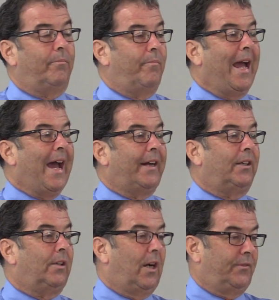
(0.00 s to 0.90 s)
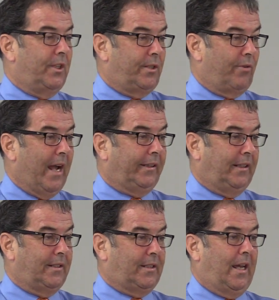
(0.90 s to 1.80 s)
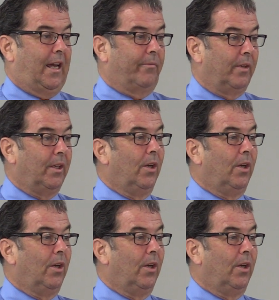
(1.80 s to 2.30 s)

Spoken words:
matter of the direct exam.